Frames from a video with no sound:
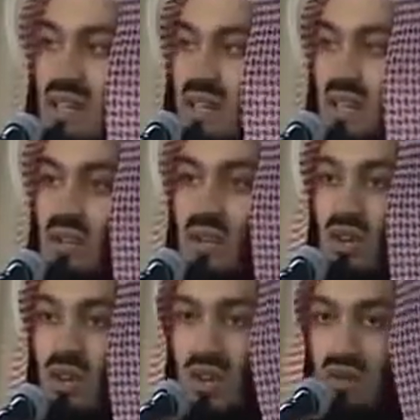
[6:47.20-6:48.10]
that, you know,
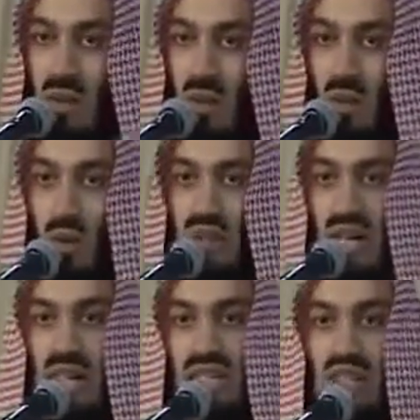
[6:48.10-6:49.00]
not everyone who looks
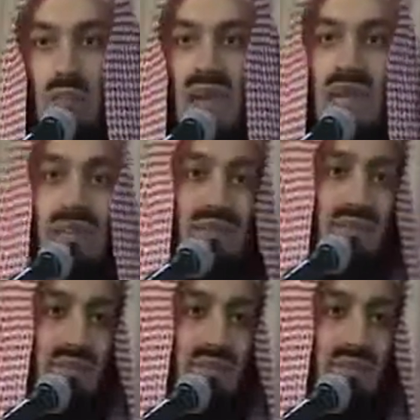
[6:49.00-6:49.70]
like this is bad.